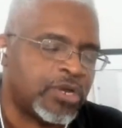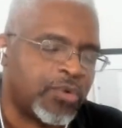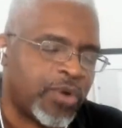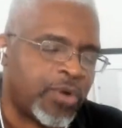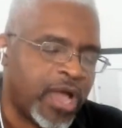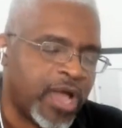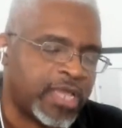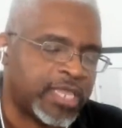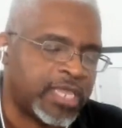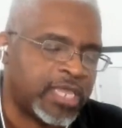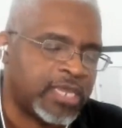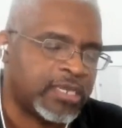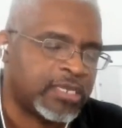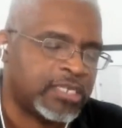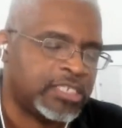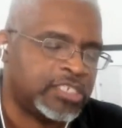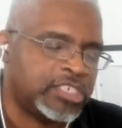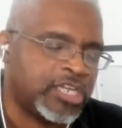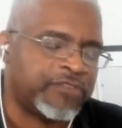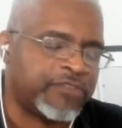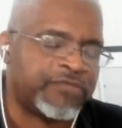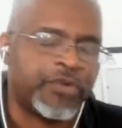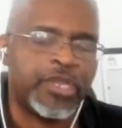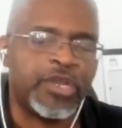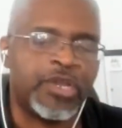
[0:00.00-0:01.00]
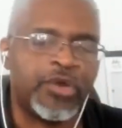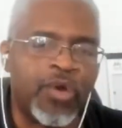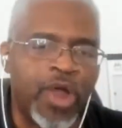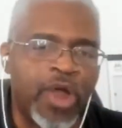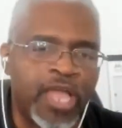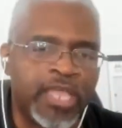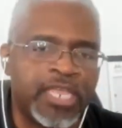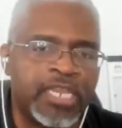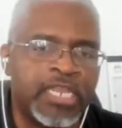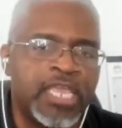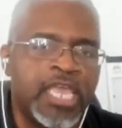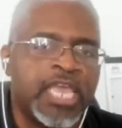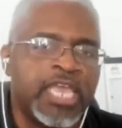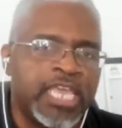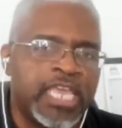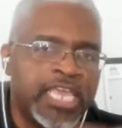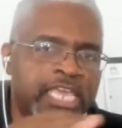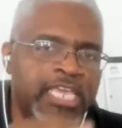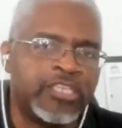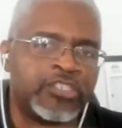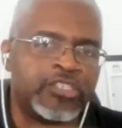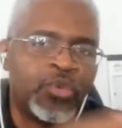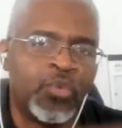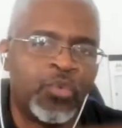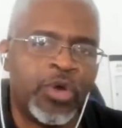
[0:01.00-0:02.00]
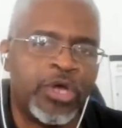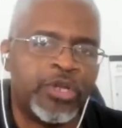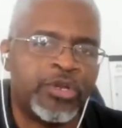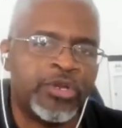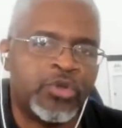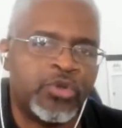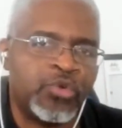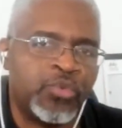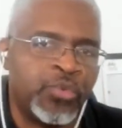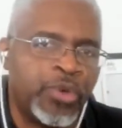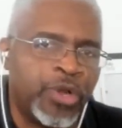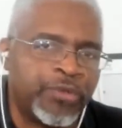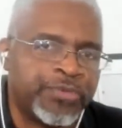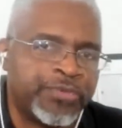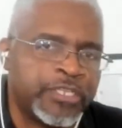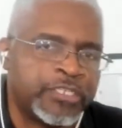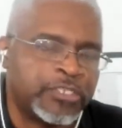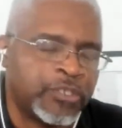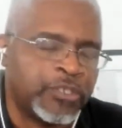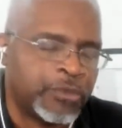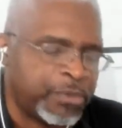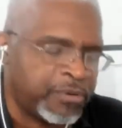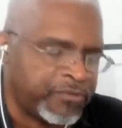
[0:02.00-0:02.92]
Grogan. Jeffrey Grogan. He is the one who wrote this.